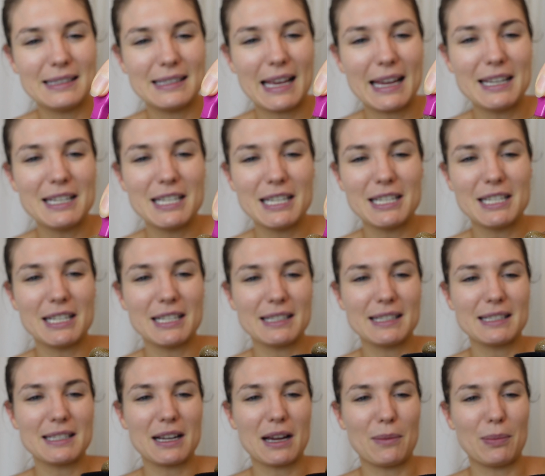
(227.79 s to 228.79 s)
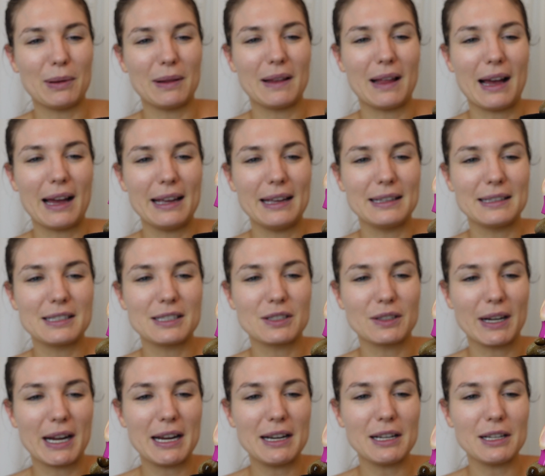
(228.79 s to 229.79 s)
said to just apply it
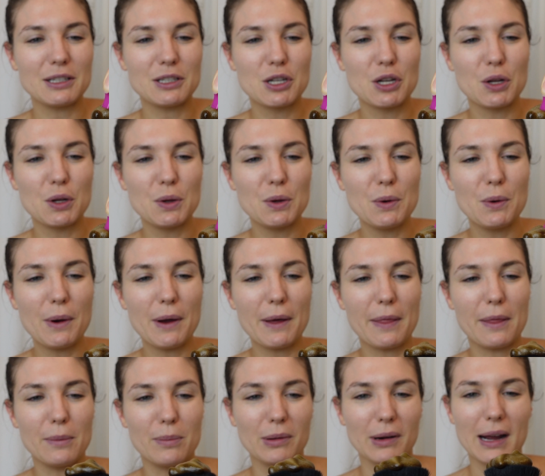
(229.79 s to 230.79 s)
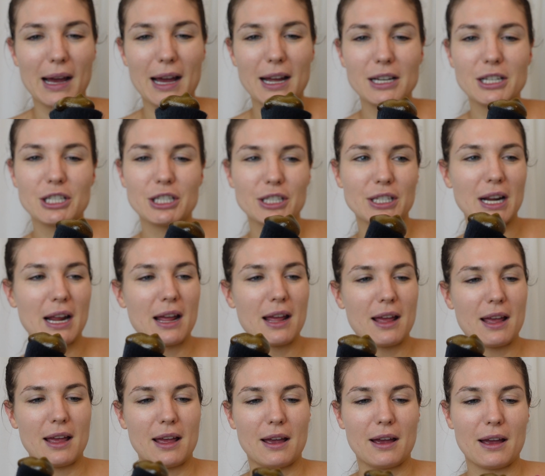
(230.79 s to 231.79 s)
straight to the brush.
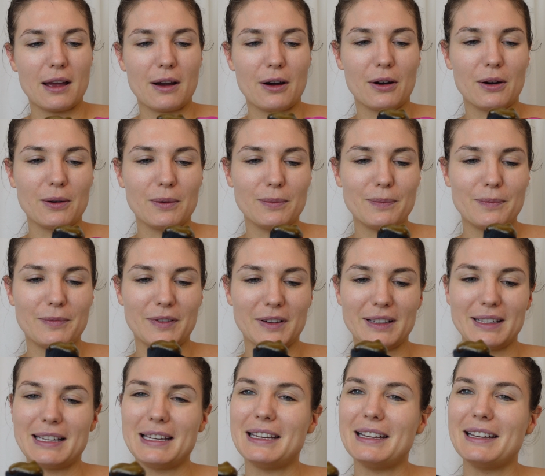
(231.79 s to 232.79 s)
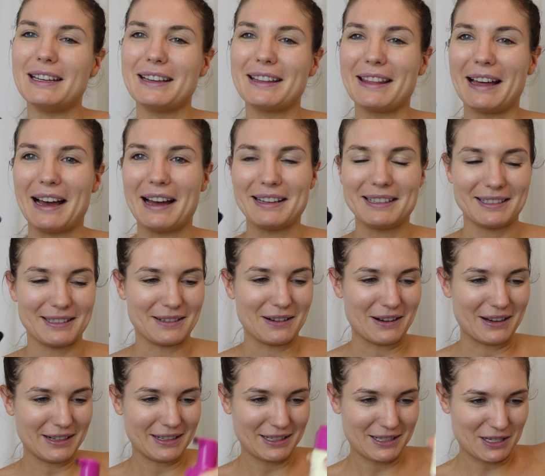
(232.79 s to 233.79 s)
Hopefully that's
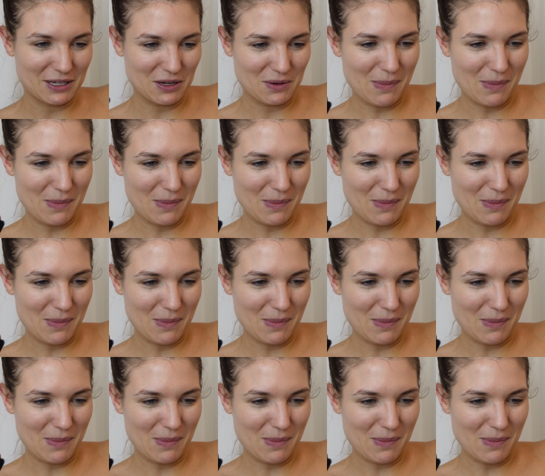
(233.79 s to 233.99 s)
not too